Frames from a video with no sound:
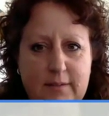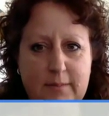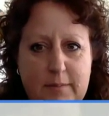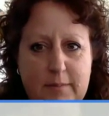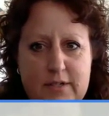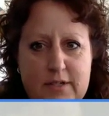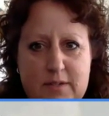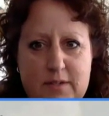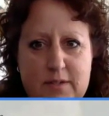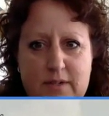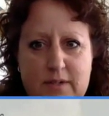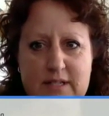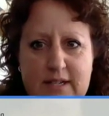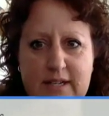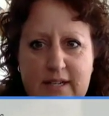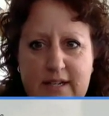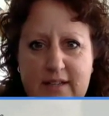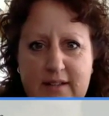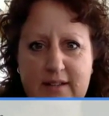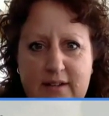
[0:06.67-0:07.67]
Just 1
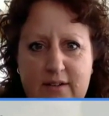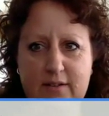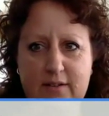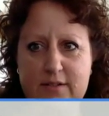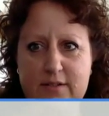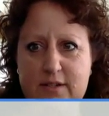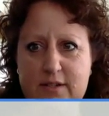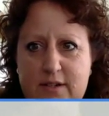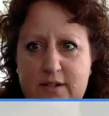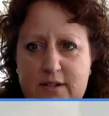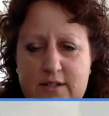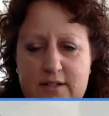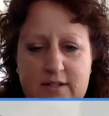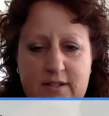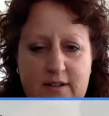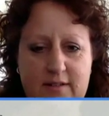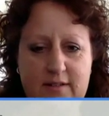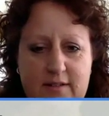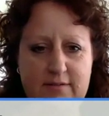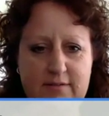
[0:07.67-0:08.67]
second and I'll start us
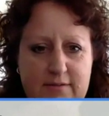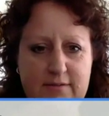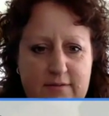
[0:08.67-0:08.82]
off.